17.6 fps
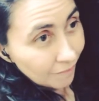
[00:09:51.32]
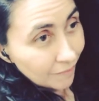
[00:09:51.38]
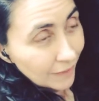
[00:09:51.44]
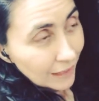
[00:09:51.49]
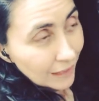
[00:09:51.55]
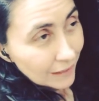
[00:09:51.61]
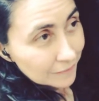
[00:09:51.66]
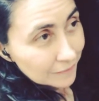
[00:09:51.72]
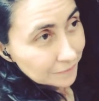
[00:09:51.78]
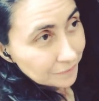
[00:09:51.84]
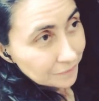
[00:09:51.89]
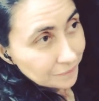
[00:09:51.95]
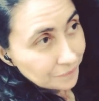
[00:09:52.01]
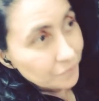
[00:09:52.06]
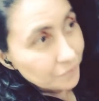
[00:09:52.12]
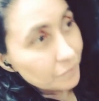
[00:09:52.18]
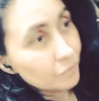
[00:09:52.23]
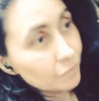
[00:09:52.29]
A
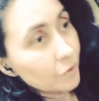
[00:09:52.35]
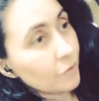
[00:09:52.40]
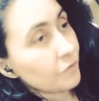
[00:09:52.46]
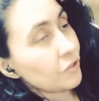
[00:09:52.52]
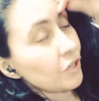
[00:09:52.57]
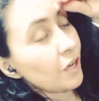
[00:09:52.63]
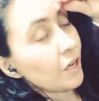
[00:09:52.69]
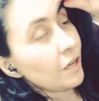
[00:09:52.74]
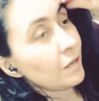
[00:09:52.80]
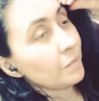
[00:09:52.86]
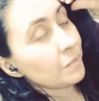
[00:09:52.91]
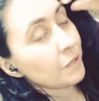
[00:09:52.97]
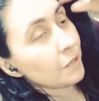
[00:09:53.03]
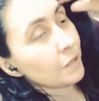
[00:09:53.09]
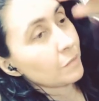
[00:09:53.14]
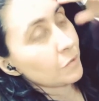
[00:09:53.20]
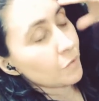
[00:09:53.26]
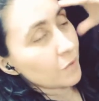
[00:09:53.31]
job
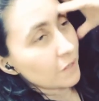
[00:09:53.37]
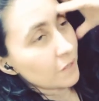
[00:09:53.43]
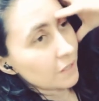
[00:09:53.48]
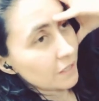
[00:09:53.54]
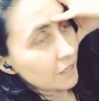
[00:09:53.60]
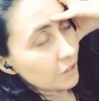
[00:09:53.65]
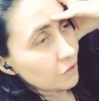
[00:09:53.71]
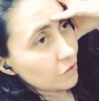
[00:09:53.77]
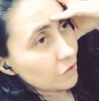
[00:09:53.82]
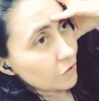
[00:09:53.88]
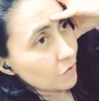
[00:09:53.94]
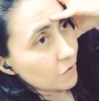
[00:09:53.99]
comes with a territory.